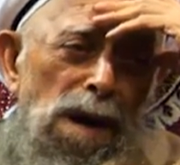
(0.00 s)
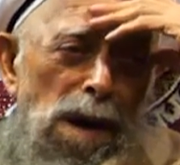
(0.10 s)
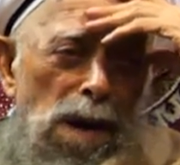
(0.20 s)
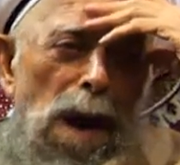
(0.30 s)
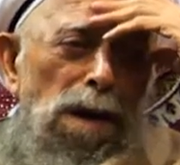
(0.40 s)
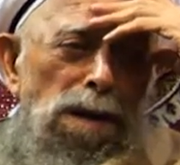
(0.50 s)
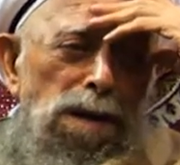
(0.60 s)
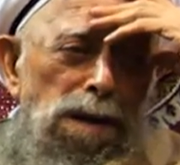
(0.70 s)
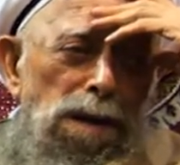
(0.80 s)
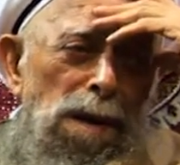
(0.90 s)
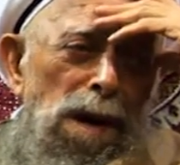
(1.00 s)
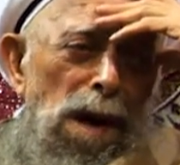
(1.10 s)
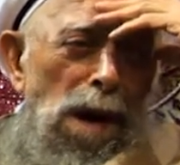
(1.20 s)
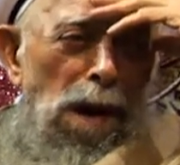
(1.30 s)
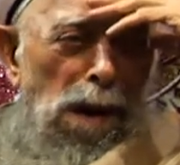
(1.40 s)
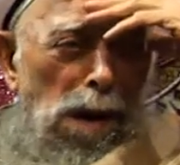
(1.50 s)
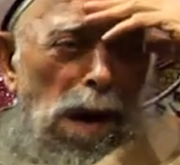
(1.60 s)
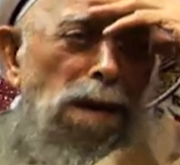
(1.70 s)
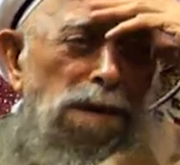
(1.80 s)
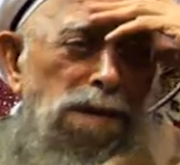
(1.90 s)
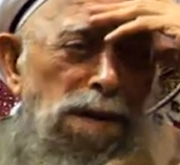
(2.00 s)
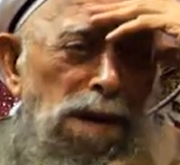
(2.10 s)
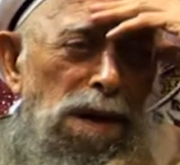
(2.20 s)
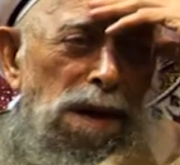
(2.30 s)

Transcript: grant, grant,